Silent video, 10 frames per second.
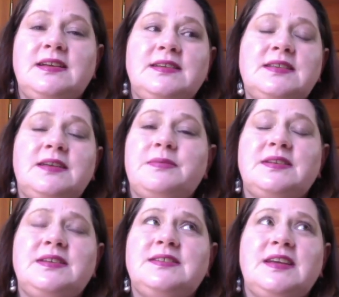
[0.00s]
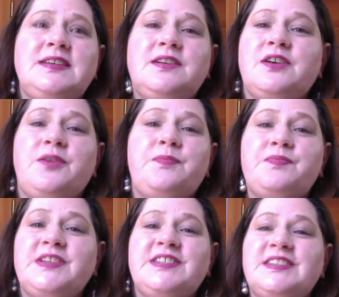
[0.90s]
he's like please he's like don't go.
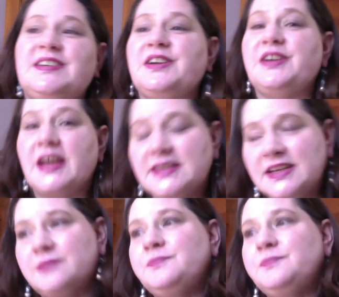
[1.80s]
This isn't a good idea.